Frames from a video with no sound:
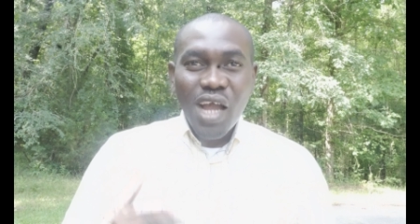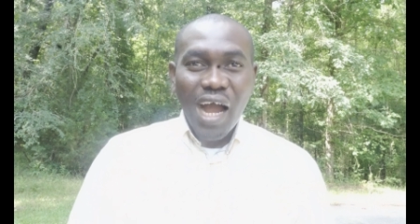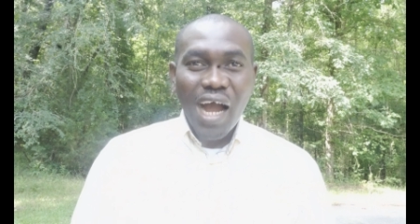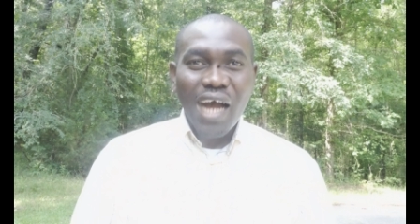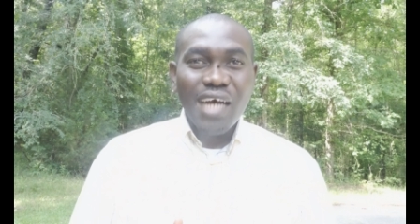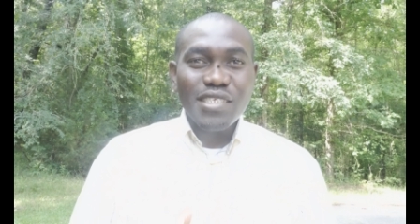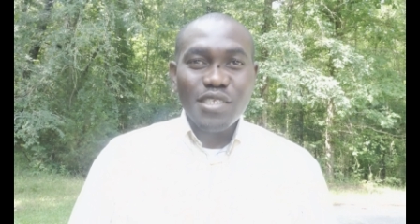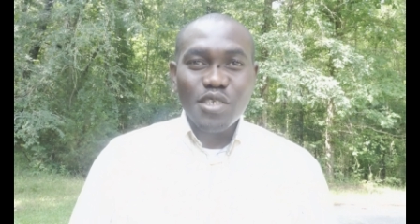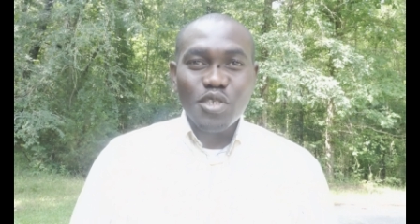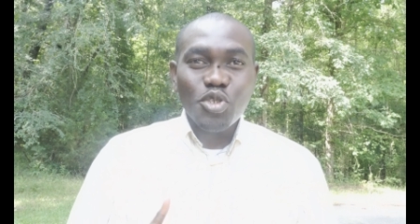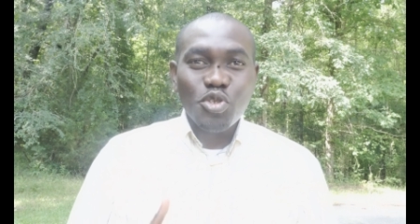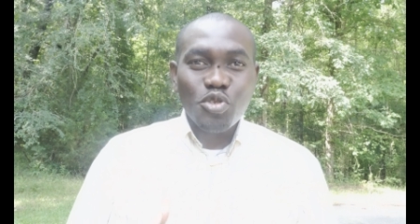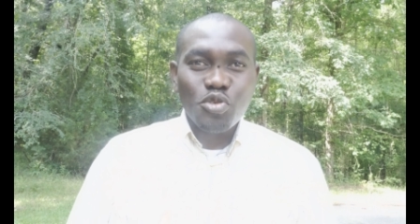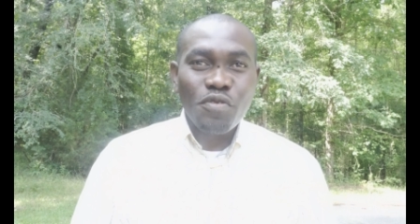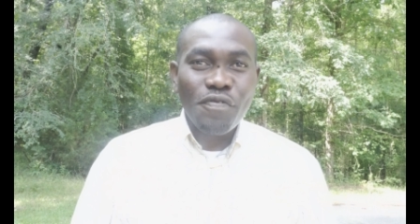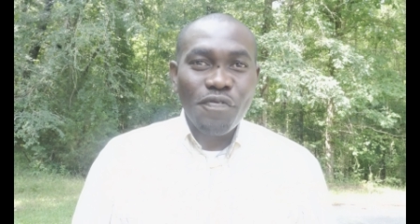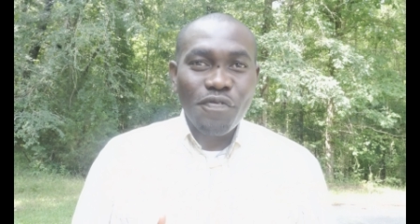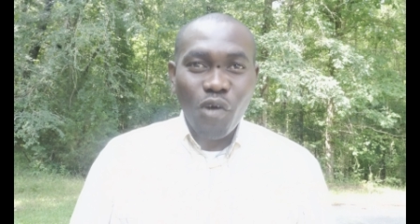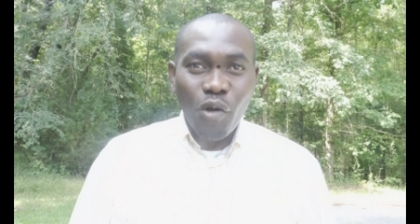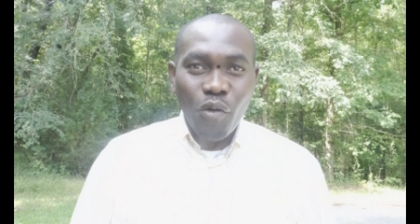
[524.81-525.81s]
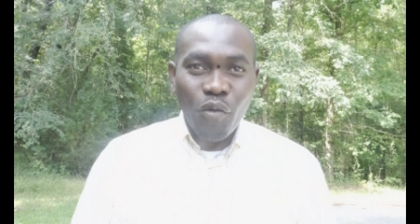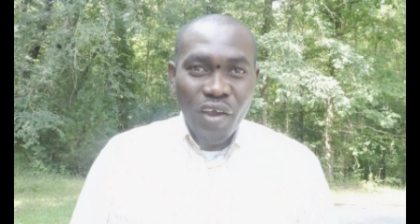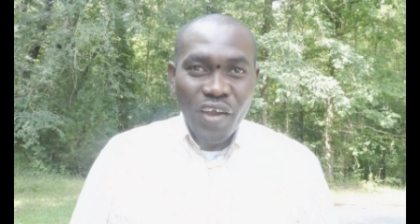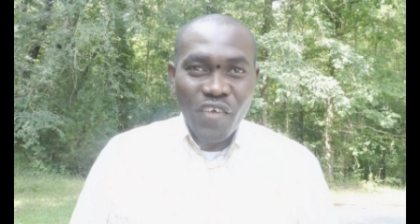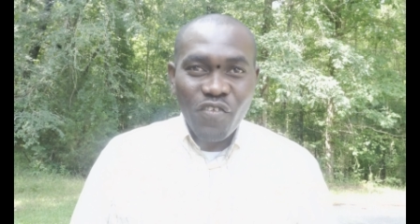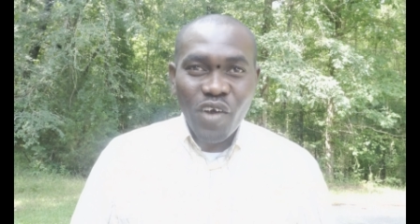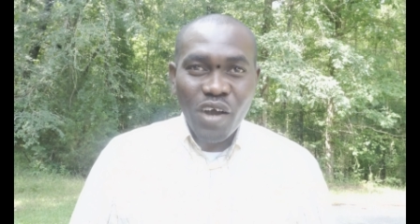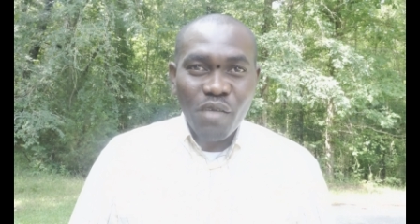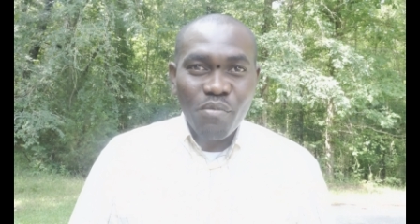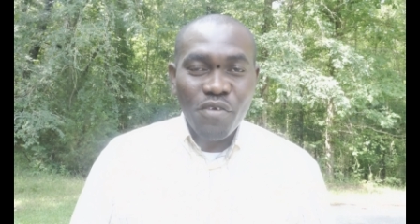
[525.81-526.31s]
and it took
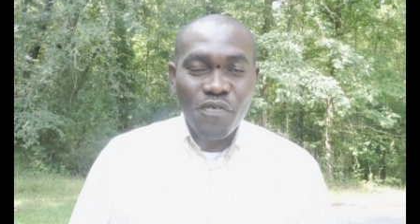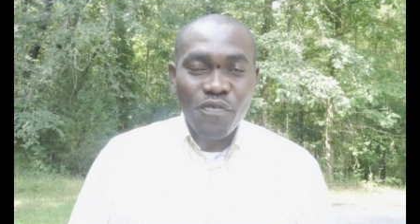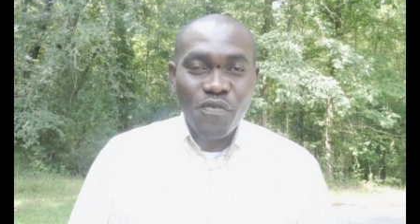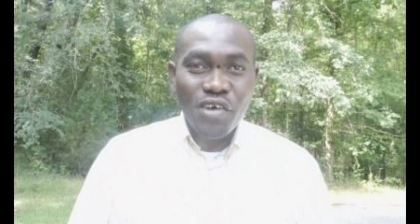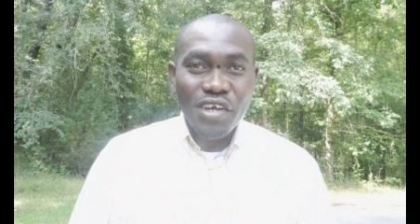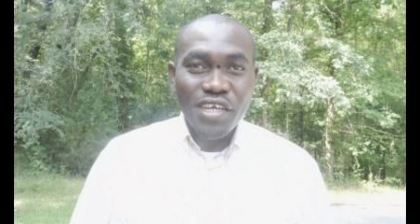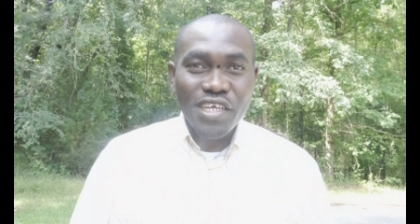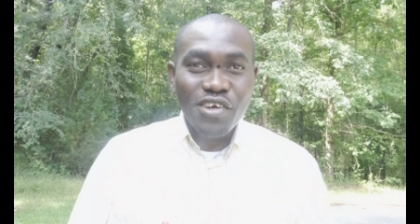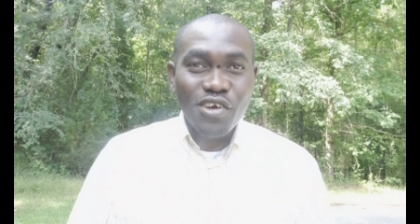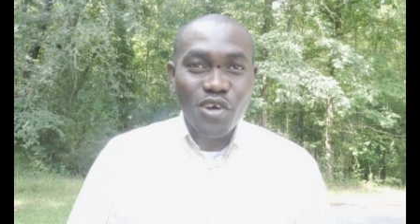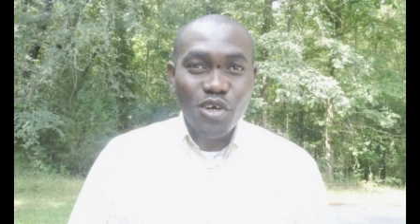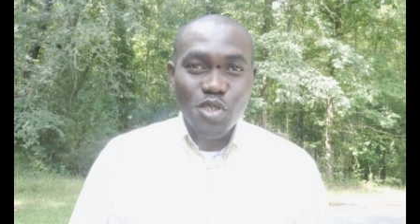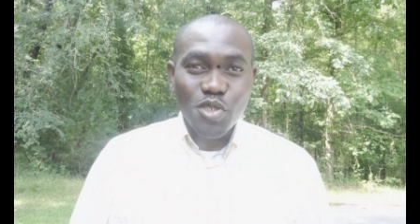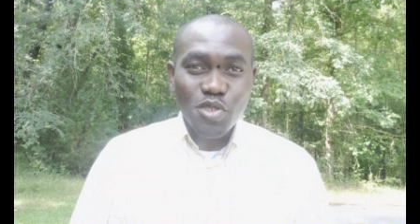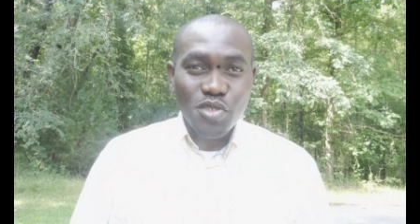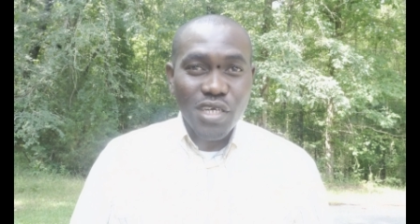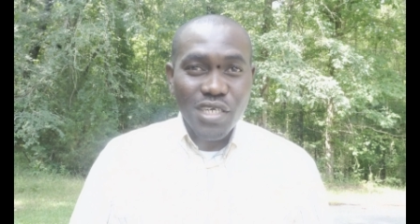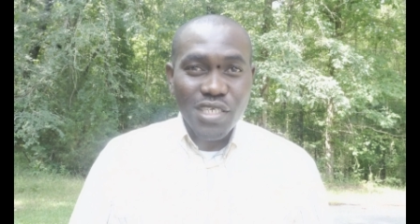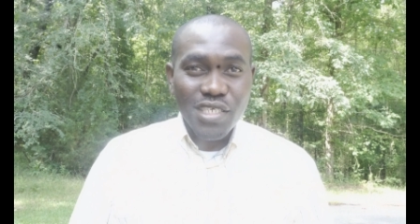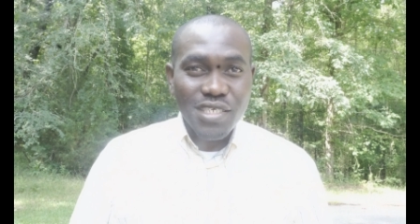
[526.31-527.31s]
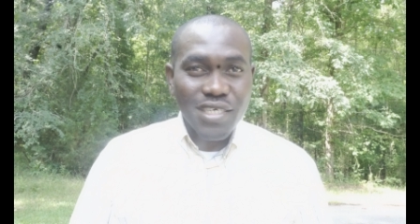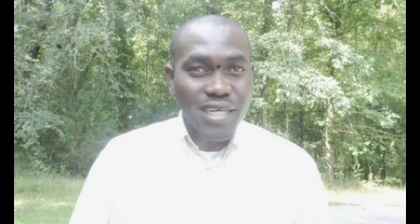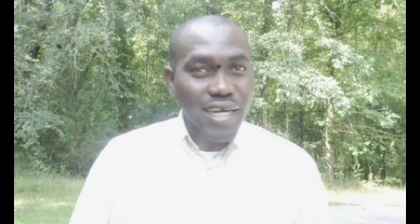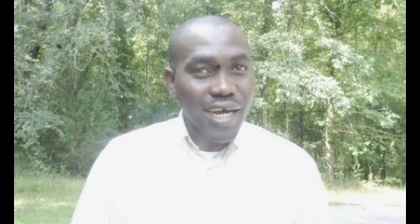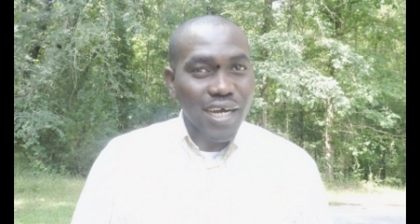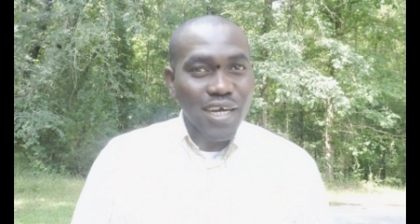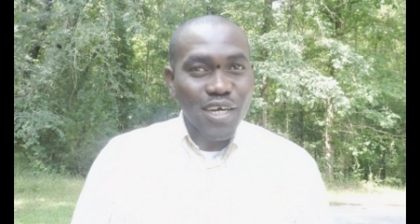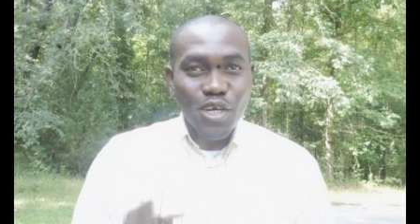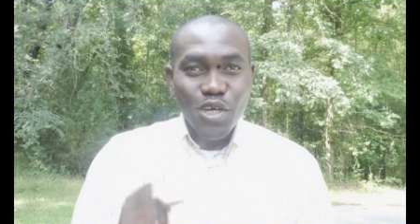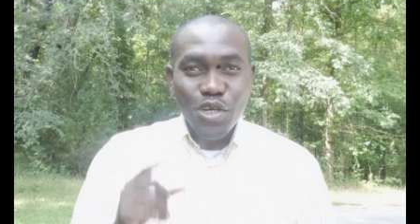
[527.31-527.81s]
forever before it got to
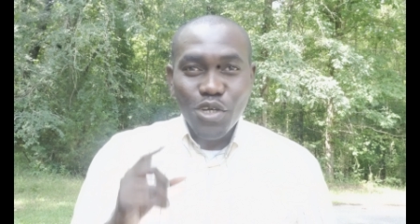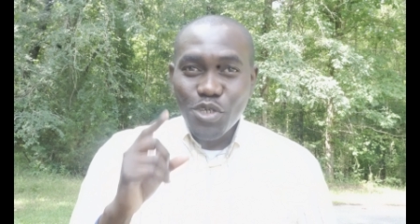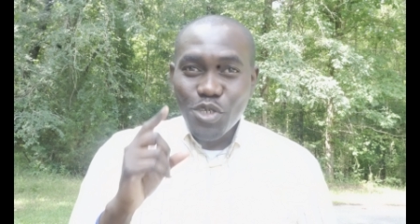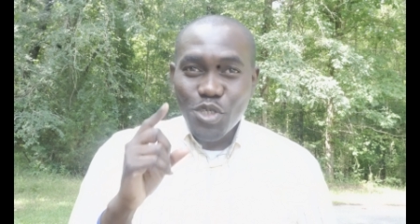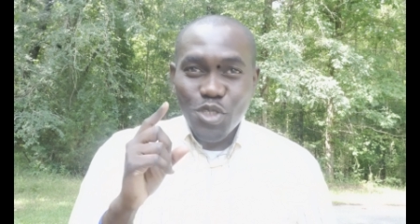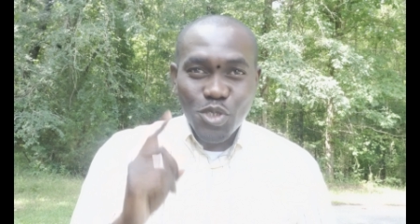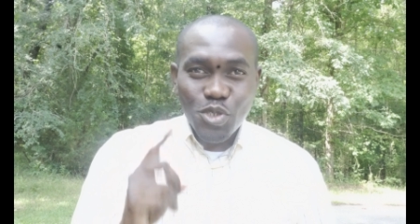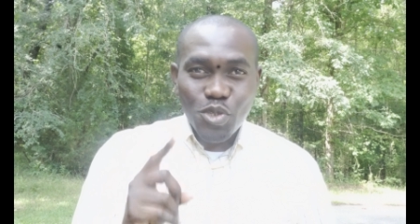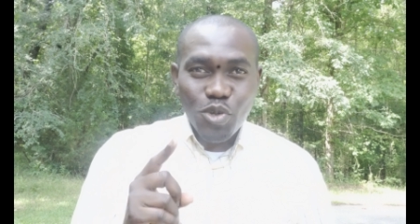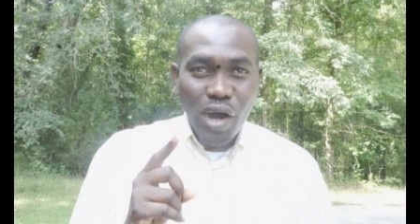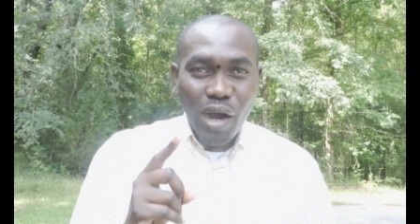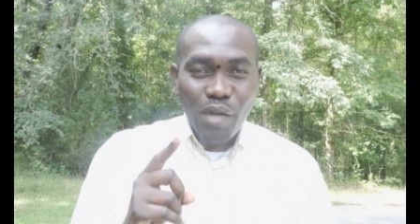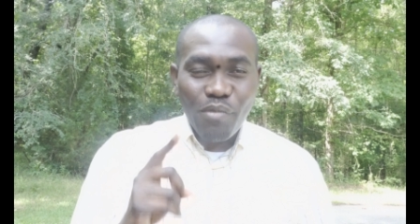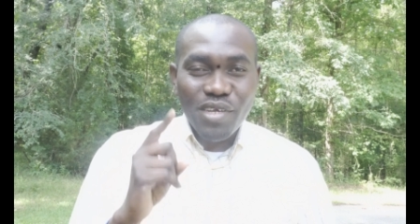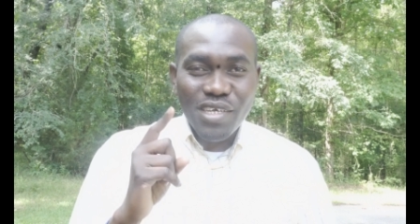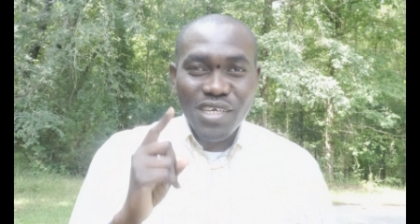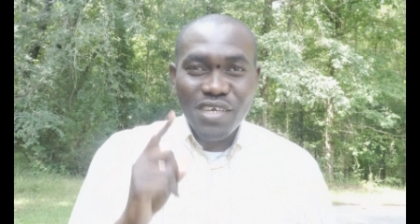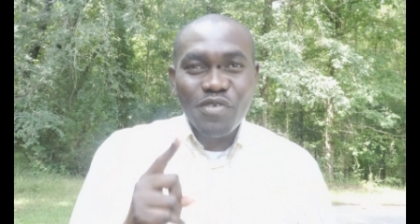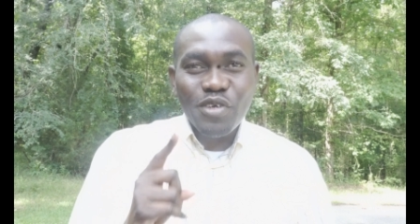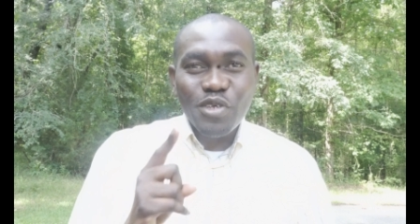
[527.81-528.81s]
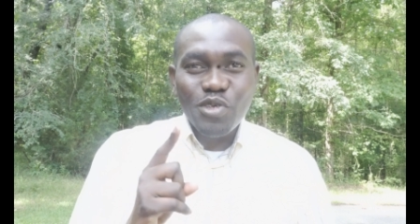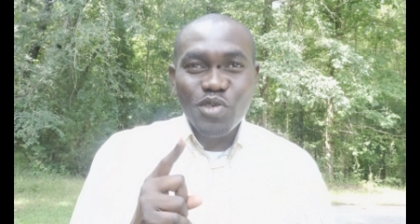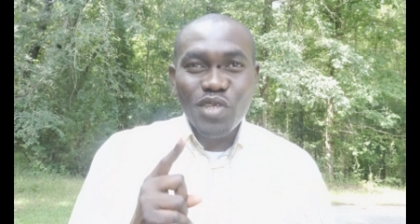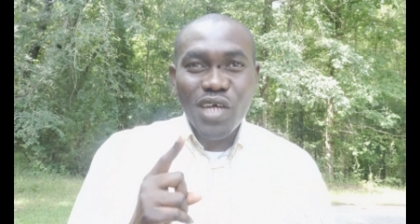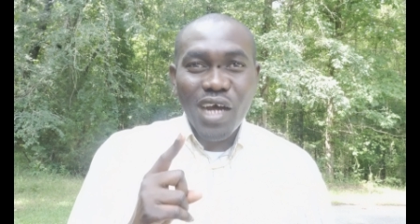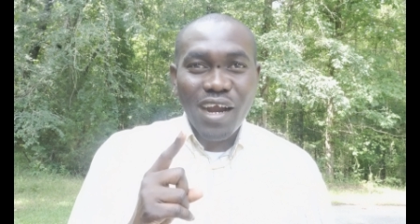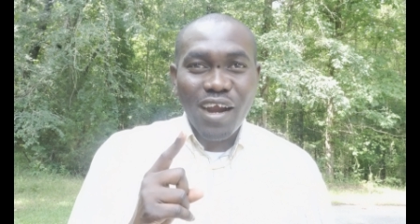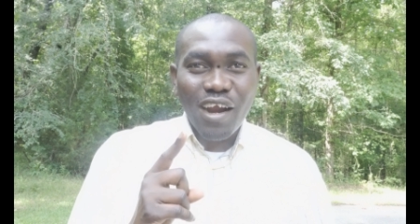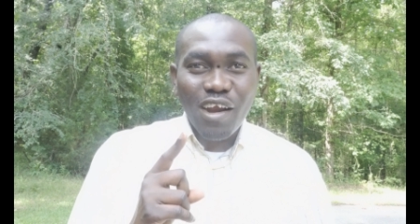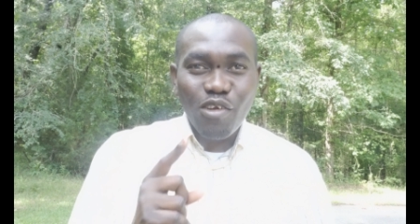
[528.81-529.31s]
Nigeria. So I'm giving you
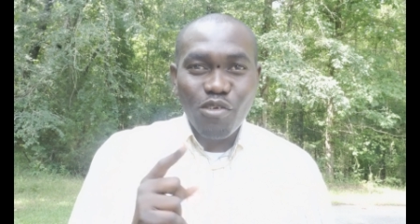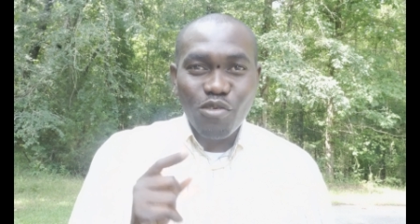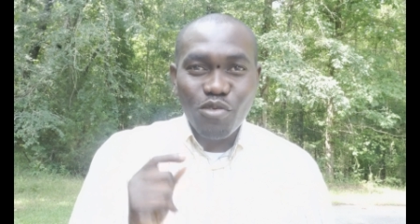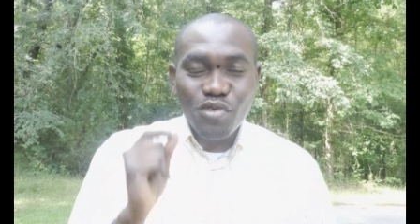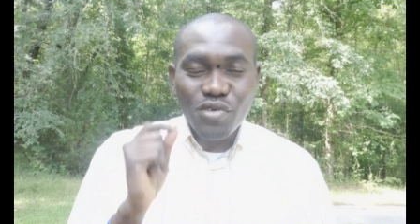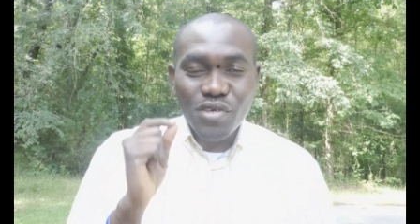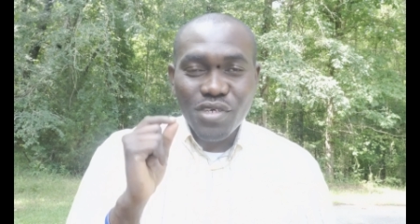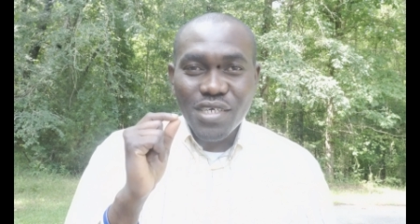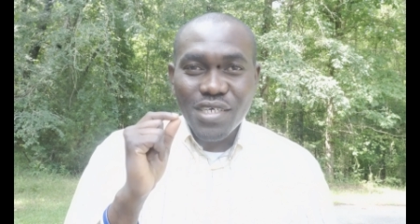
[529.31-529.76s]
that clue.